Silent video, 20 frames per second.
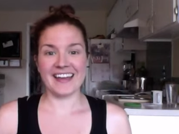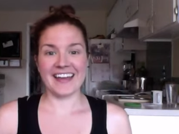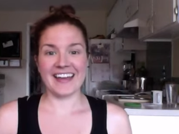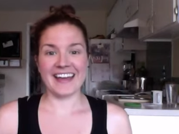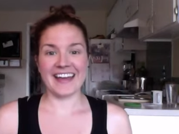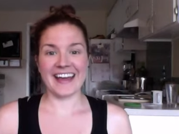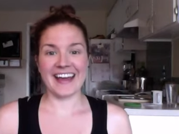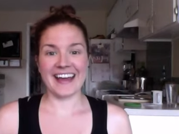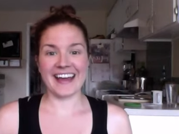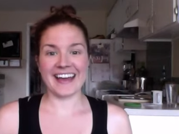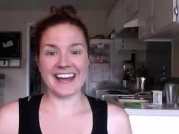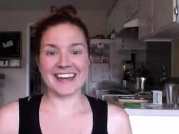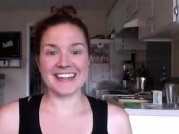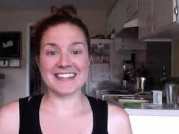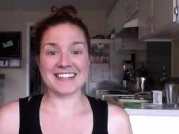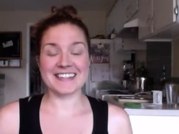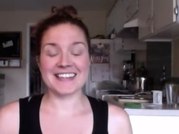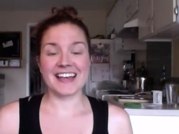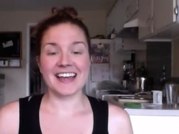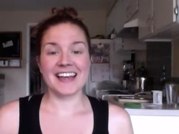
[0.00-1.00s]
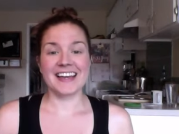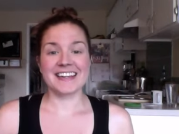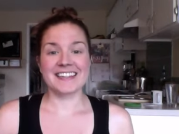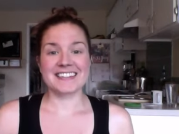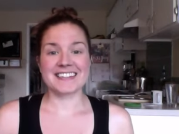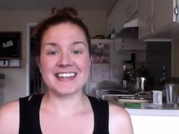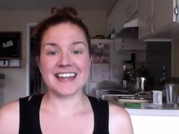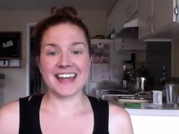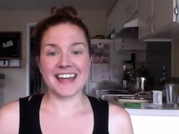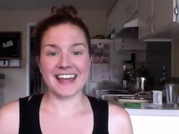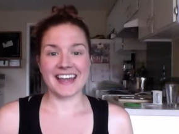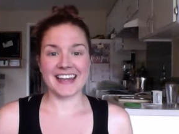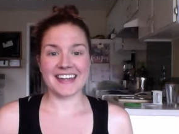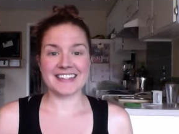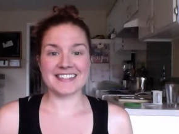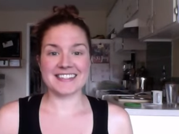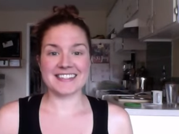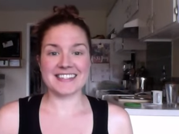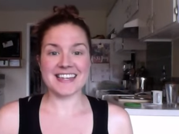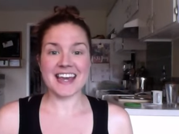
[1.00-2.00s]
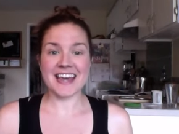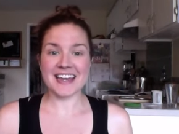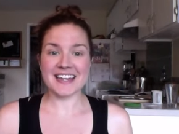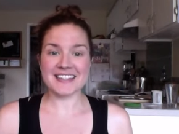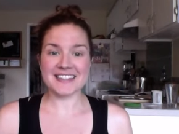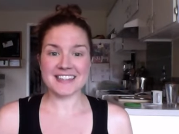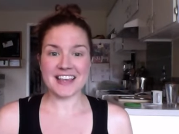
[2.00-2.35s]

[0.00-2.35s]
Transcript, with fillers: Hey guys, today is day